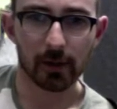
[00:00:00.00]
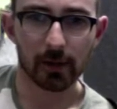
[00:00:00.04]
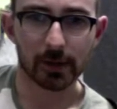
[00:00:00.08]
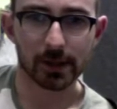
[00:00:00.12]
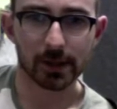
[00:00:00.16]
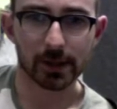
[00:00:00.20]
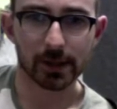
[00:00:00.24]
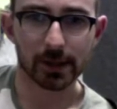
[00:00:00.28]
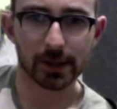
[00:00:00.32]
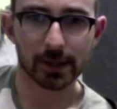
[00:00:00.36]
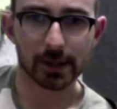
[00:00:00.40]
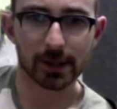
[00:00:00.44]

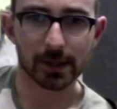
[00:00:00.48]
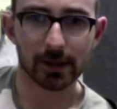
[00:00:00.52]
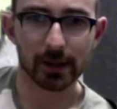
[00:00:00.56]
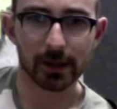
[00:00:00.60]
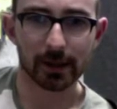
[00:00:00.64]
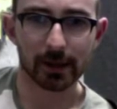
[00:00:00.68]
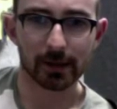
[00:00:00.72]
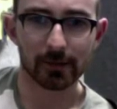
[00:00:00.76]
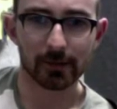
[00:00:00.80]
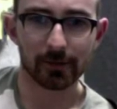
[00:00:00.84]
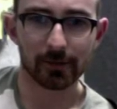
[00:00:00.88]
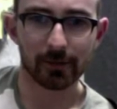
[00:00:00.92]
So that's
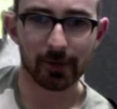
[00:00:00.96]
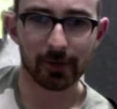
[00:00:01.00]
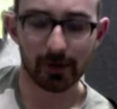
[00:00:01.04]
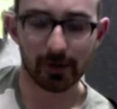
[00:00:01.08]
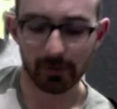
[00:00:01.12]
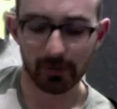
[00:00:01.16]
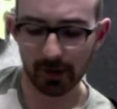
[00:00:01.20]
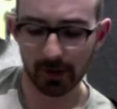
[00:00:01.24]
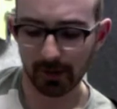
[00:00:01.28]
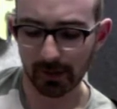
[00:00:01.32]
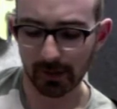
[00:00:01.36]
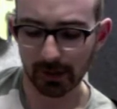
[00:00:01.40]
like
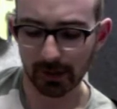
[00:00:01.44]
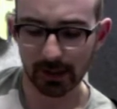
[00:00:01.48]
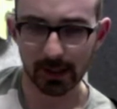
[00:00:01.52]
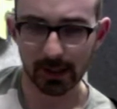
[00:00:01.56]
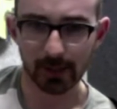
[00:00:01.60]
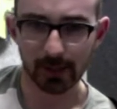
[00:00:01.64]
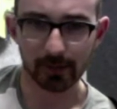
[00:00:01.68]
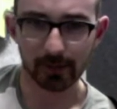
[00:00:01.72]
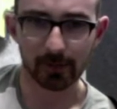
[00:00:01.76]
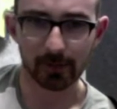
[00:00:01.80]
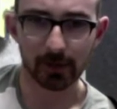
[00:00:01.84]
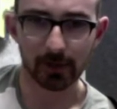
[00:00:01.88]
very much
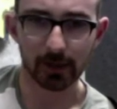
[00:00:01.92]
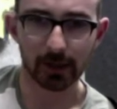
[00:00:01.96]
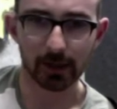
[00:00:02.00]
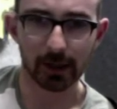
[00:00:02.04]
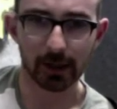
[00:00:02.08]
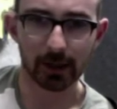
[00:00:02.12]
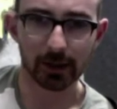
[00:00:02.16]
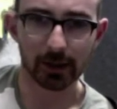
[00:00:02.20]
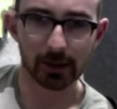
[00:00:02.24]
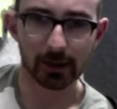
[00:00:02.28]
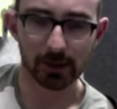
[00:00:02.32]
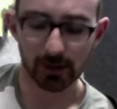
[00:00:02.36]
stepped very
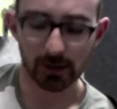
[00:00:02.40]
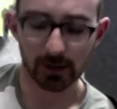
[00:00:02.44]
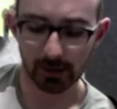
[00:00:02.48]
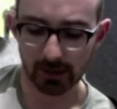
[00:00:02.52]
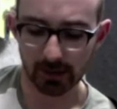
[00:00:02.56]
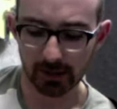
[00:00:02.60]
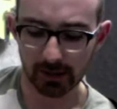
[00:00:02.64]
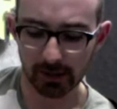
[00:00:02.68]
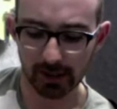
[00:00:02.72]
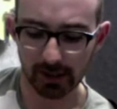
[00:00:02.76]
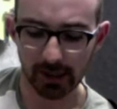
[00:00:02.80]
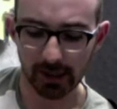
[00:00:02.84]
neatly. So
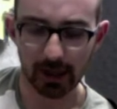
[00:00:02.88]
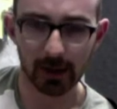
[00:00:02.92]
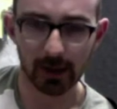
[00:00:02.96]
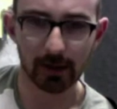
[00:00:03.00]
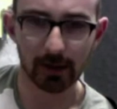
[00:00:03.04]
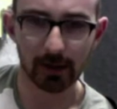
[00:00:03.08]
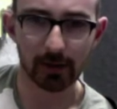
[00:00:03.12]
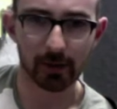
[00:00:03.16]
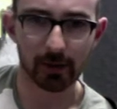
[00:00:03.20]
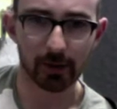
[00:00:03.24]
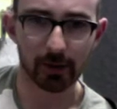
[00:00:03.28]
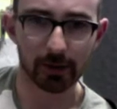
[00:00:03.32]
it's
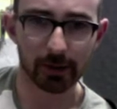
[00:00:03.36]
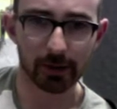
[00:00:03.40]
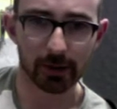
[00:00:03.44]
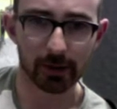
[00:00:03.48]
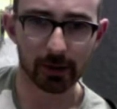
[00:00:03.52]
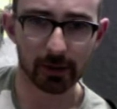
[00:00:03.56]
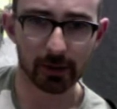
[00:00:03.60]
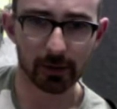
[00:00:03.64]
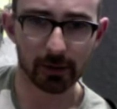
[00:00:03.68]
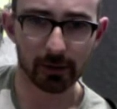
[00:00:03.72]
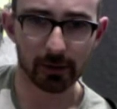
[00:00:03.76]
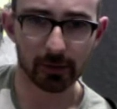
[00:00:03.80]
10 on
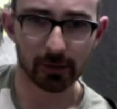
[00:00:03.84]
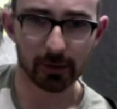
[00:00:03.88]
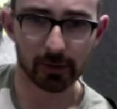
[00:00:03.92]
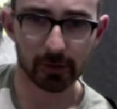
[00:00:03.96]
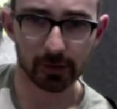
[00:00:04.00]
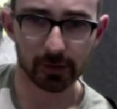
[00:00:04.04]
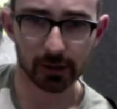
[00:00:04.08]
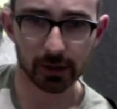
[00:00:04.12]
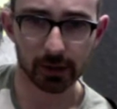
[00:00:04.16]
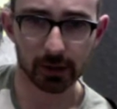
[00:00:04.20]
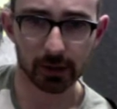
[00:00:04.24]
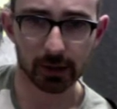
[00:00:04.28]
the
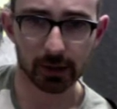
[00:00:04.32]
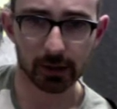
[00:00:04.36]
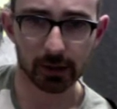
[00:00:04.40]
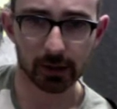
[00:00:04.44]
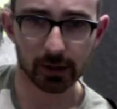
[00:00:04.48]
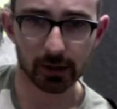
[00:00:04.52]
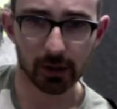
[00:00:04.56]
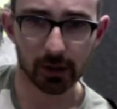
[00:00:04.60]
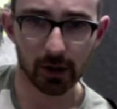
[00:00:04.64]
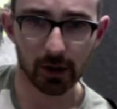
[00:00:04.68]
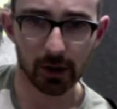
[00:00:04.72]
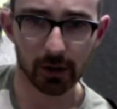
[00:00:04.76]
5th string,
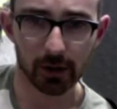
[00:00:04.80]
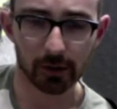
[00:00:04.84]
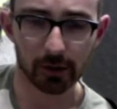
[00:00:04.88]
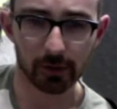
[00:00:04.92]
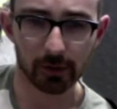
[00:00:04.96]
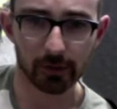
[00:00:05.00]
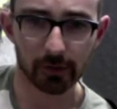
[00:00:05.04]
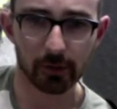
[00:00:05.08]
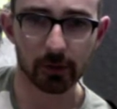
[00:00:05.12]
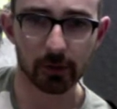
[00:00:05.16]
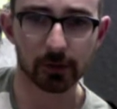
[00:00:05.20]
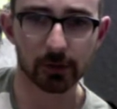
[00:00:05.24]
9 on
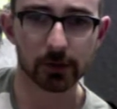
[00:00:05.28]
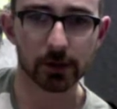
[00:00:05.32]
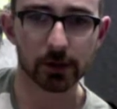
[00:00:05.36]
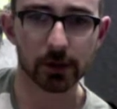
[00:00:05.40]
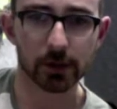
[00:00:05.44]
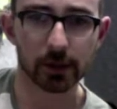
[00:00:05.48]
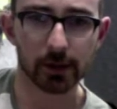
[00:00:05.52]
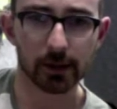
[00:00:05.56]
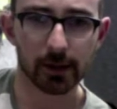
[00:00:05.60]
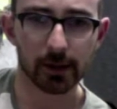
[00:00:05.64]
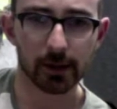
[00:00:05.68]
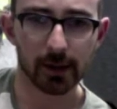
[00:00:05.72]
the 4th
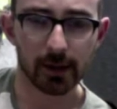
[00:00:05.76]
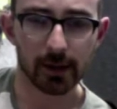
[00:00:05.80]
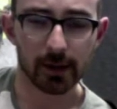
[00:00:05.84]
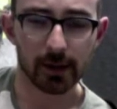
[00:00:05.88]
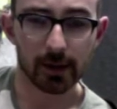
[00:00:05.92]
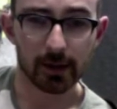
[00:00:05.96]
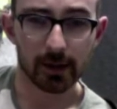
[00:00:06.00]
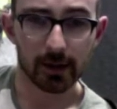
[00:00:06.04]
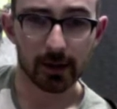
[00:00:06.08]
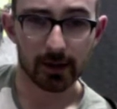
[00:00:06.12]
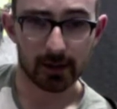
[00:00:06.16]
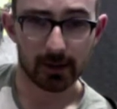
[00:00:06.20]
string,
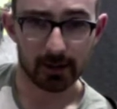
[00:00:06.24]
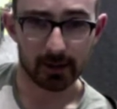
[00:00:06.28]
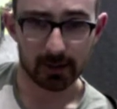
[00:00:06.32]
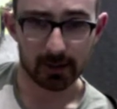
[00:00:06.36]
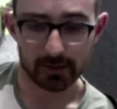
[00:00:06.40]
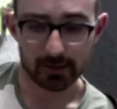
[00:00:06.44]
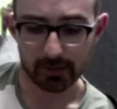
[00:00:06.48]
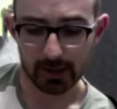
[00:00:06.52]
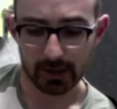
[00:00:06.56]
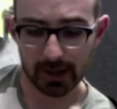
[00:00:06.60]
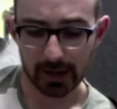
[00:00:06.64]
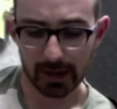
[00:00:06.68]

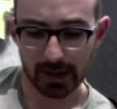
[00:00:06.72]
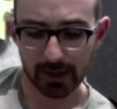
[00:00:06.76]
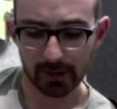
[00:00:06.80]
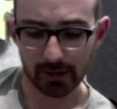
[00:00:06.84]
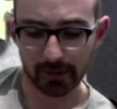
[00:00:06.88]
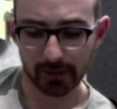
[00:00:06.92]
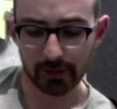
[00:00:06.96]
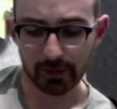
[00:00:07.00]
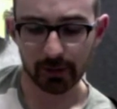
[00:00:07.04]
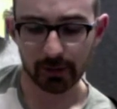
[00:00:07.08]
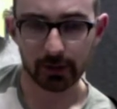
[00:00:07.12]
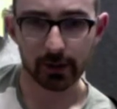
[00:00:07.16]
8
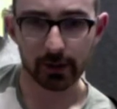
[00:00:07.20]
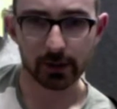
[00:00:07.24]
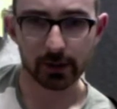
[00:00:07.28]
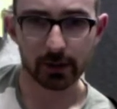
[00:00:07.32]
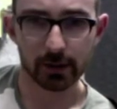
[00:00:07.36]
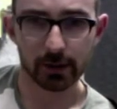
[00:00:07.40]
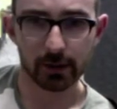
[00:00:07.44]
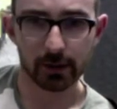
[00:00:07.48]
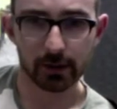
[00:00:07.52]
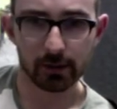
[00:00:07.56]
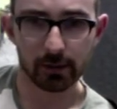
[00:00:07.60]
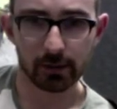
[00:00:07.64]
on the 3rd
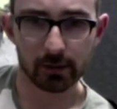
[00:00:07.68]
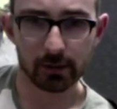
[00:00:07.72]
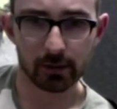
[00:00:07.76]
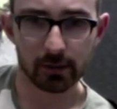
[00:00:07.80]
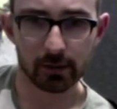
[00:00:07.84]
string.